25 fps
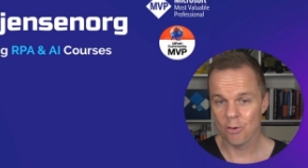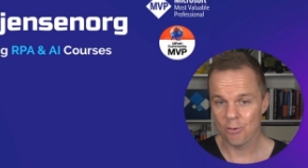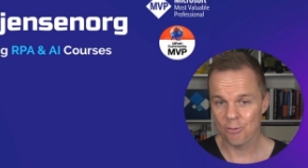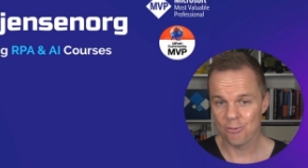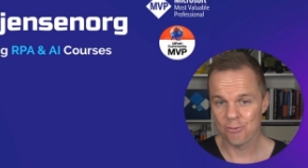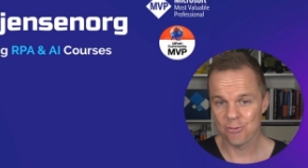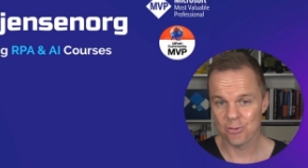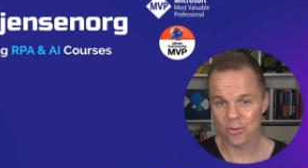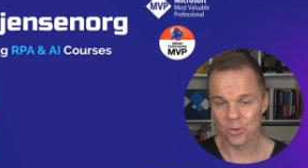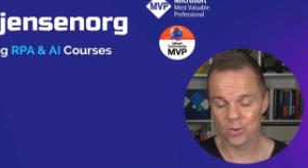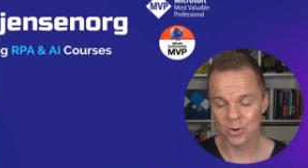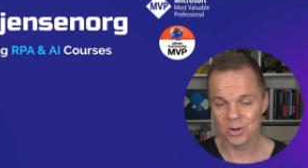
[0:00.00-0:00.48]

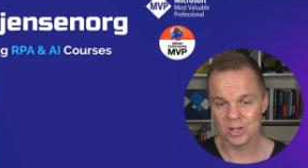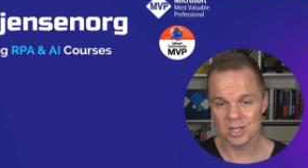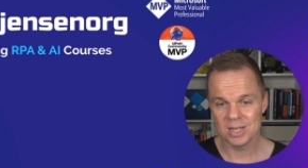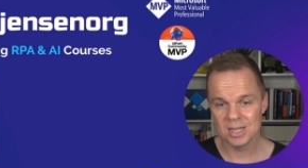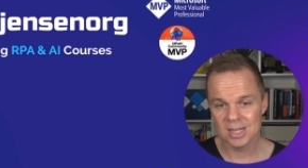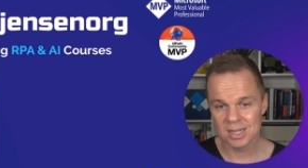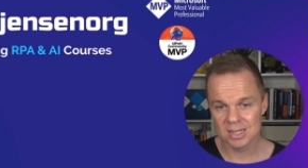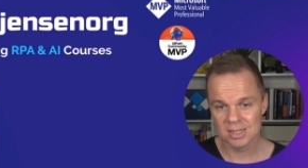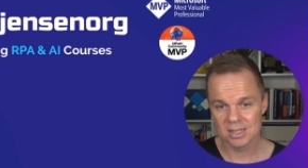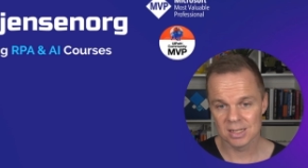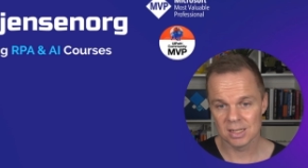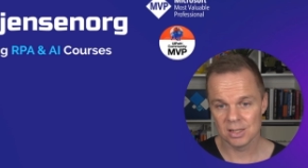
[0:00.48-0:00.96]
for the
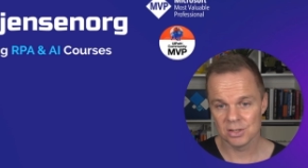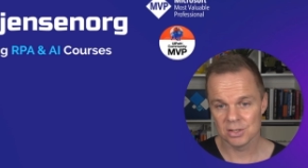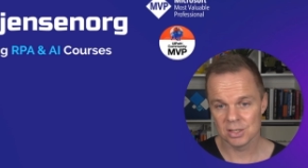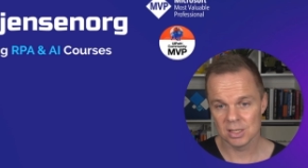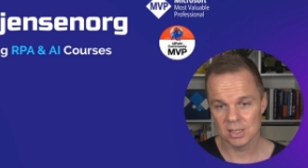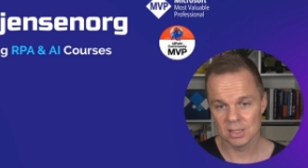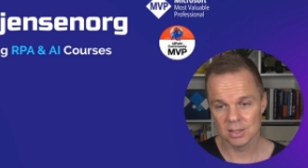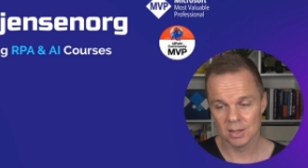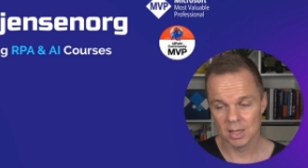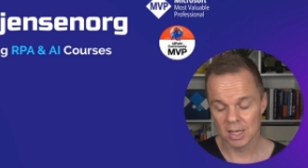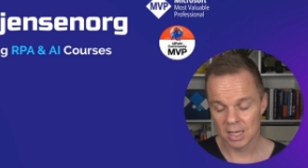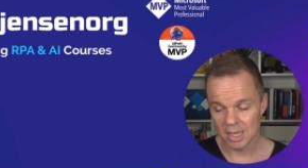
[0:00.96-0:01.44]
Excel
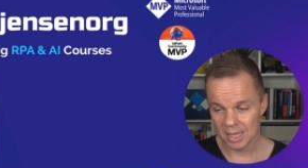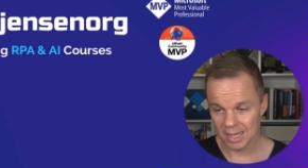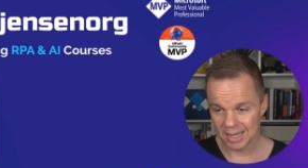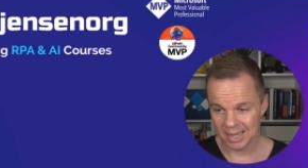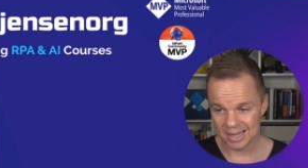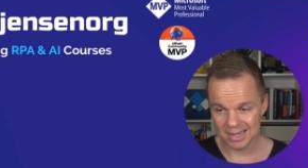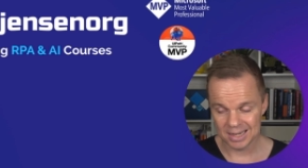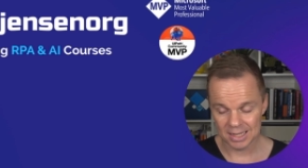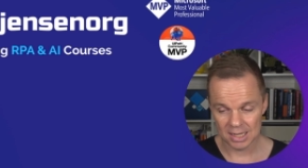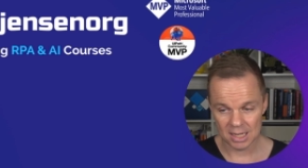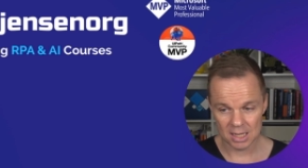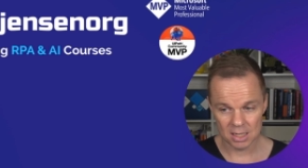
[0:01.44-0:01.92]
sheet.
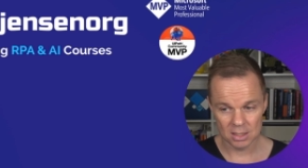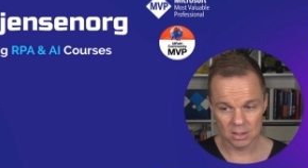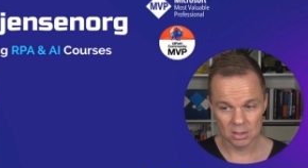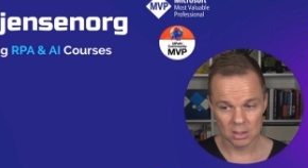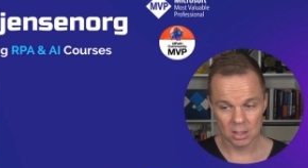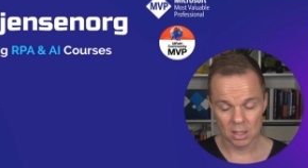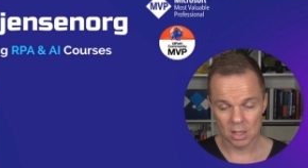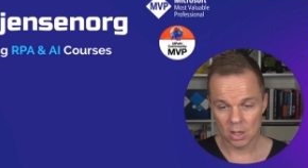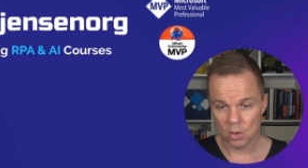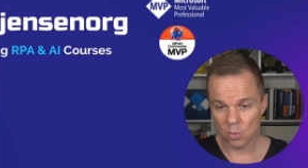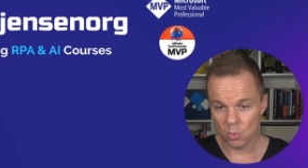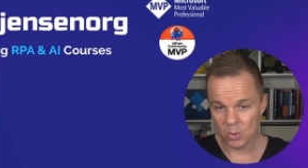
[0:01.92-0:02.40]
And again,
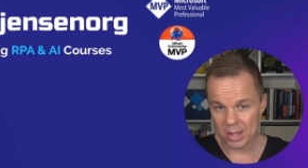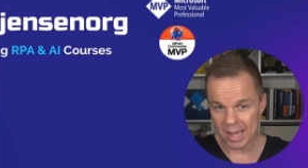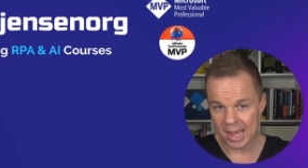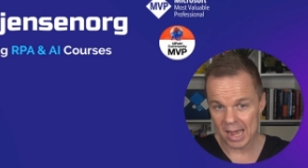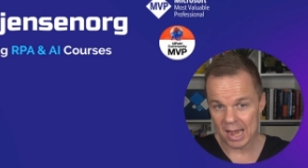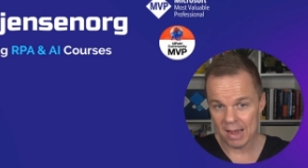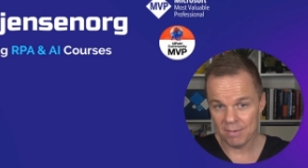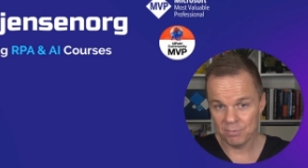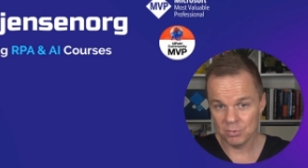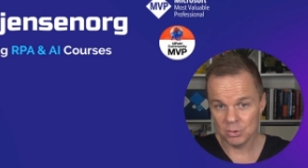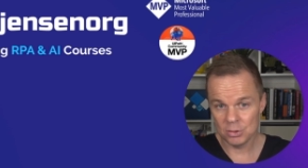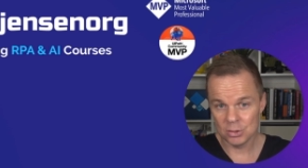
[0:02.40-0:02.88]
we
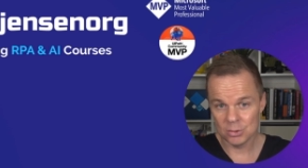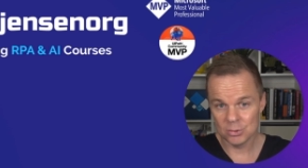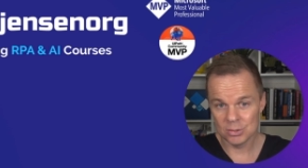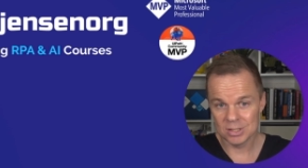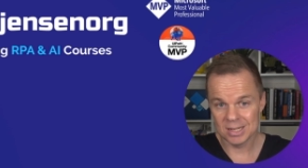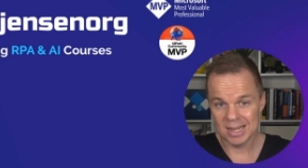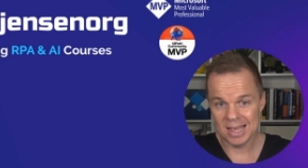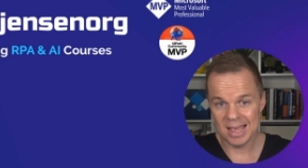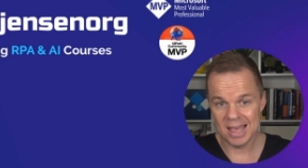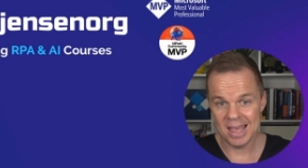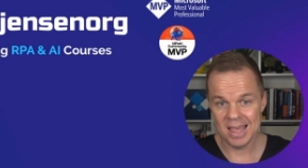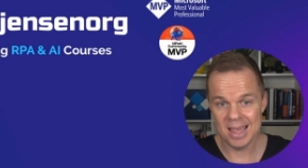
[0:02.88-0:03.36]
haven't
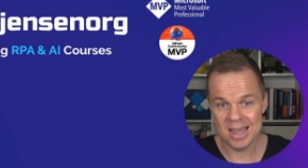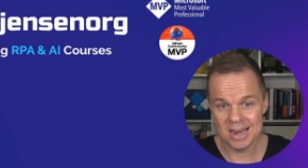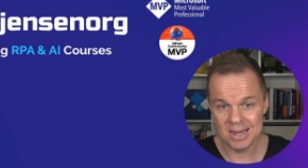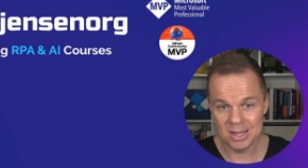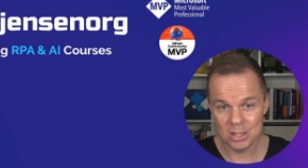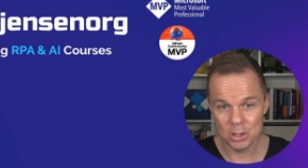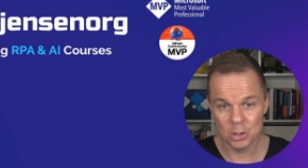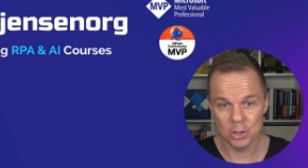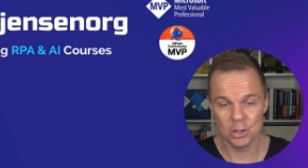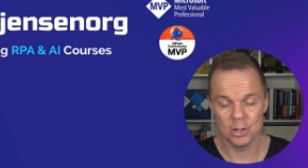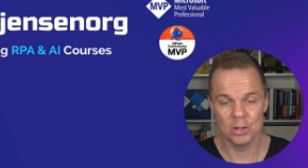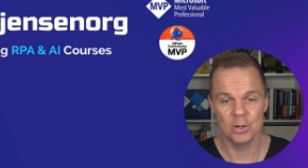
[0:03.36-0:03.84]
used
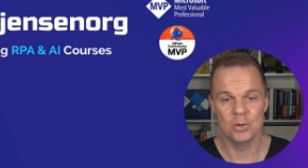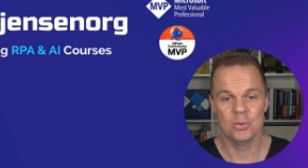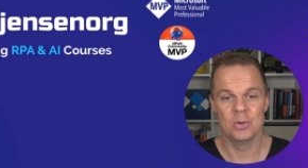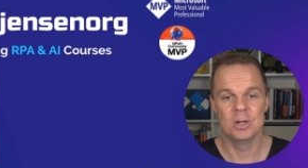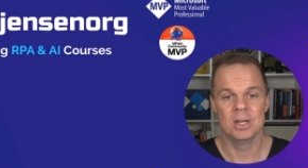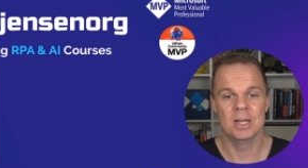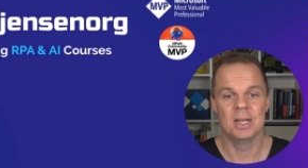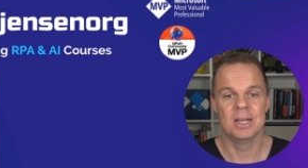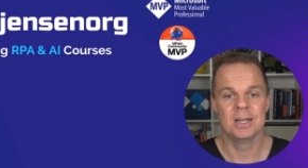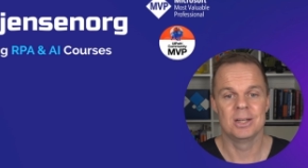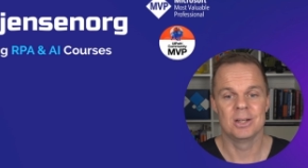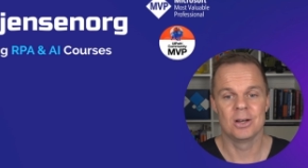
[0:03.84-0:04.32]
any
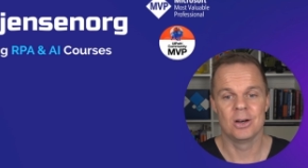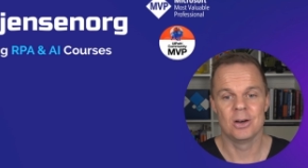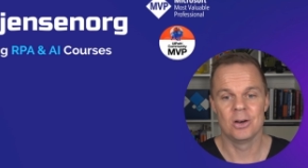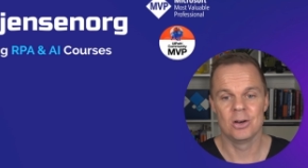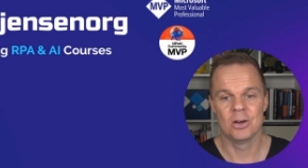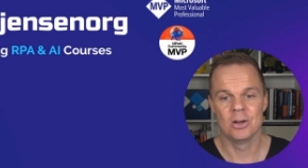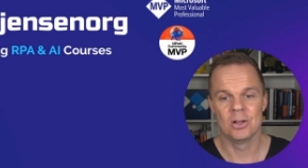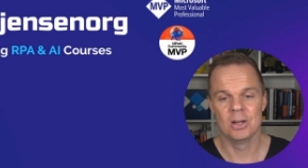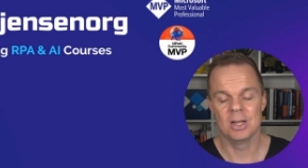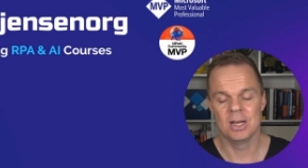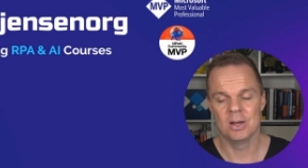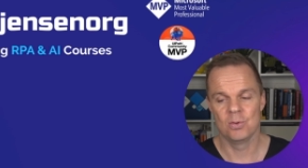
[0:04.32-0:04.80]
code at
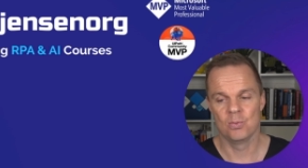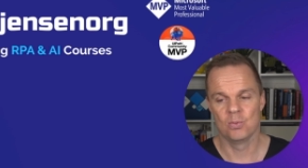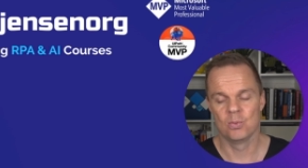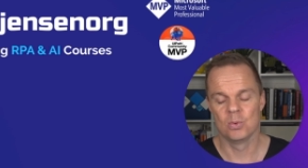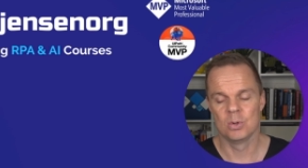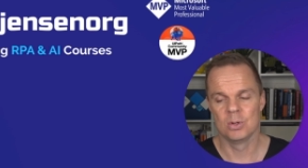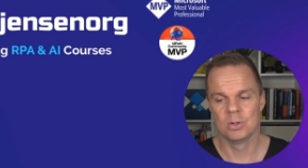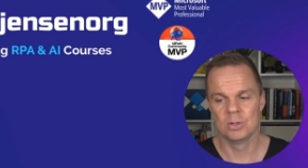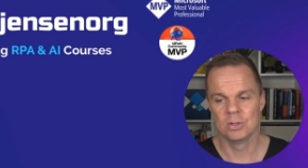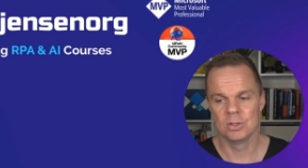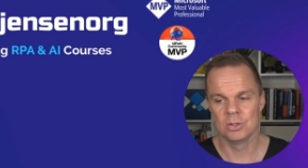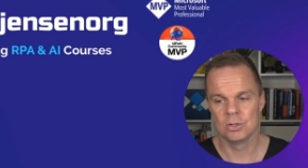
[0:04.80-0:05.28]
all. I
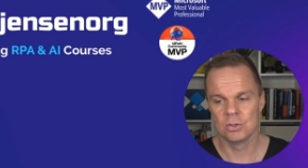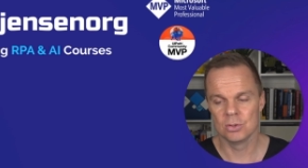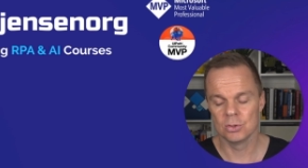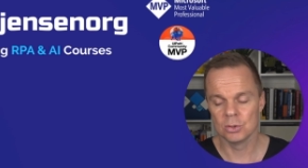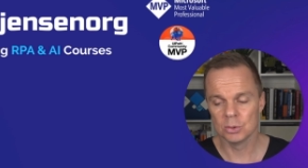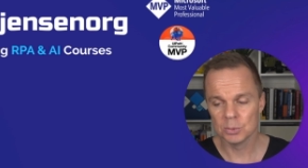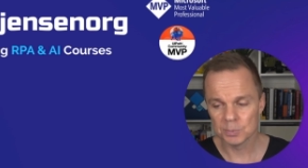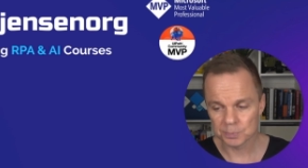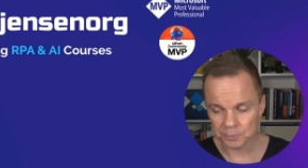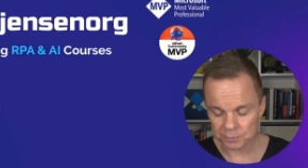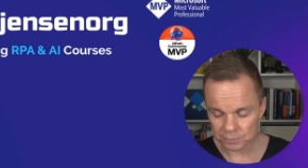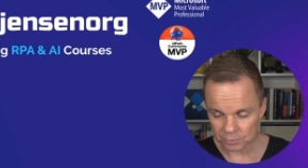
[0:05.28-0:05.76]
want
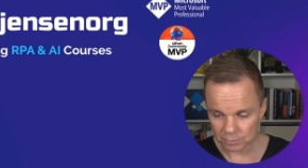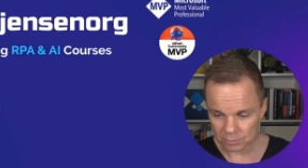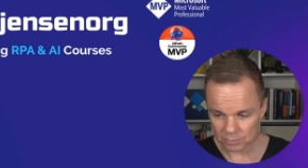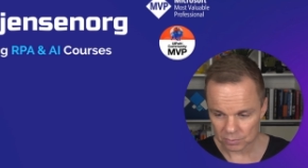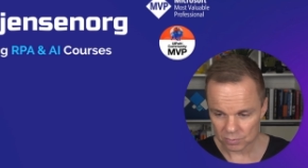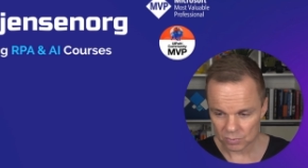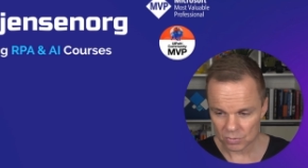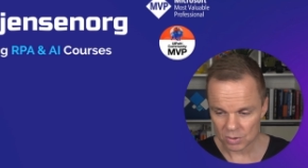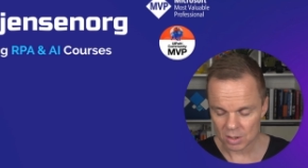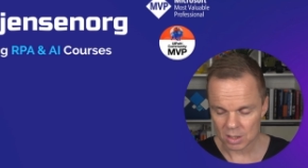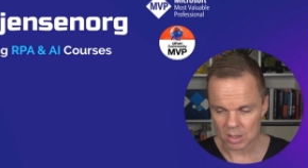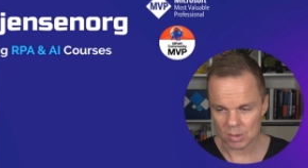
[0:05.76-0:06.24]
to
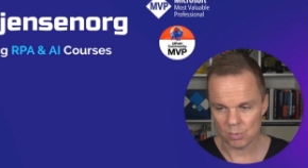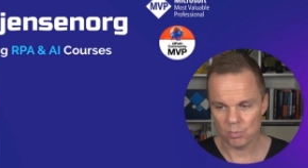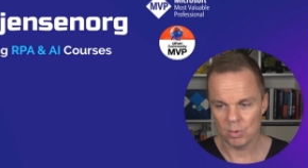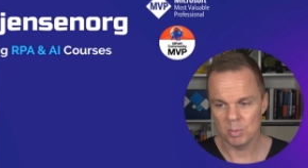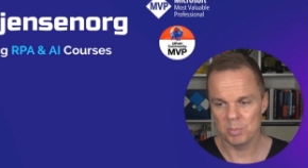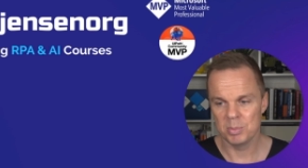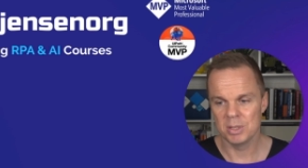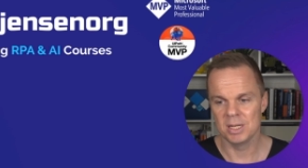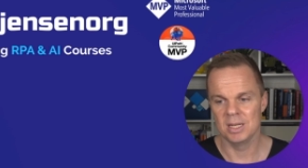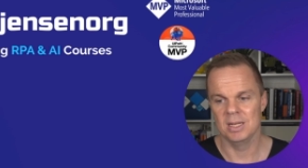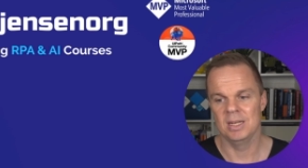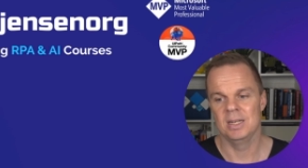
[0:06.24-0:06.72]

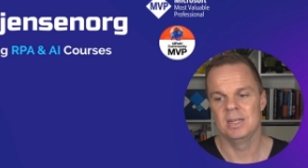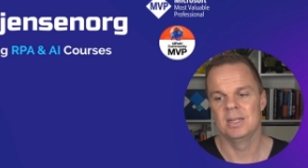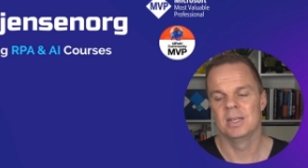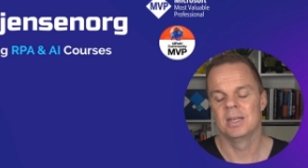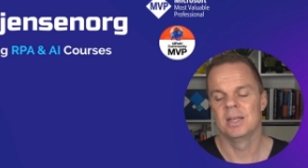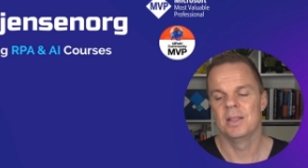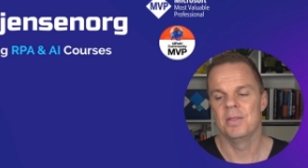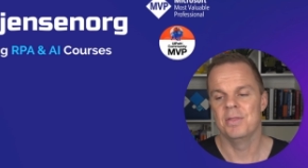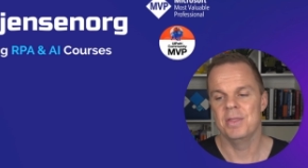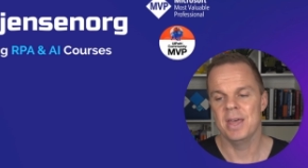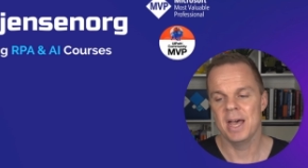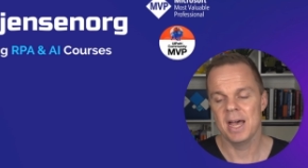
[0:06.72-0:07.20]
repeat
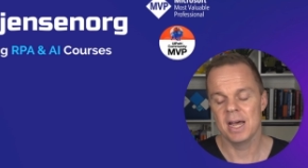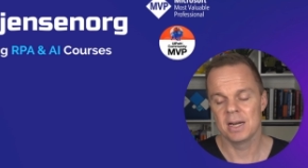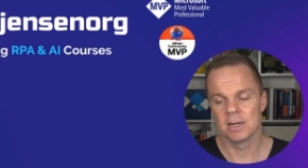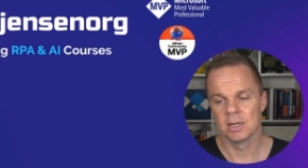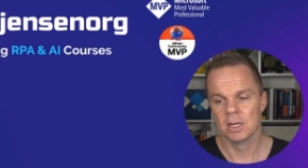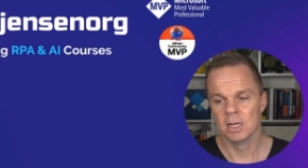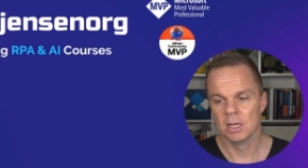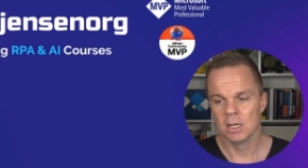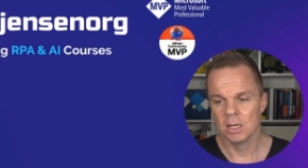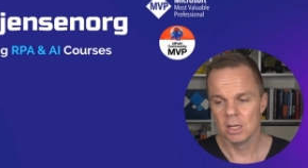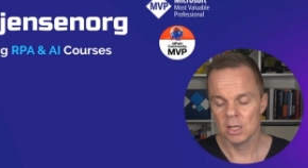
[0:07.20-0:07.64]
that.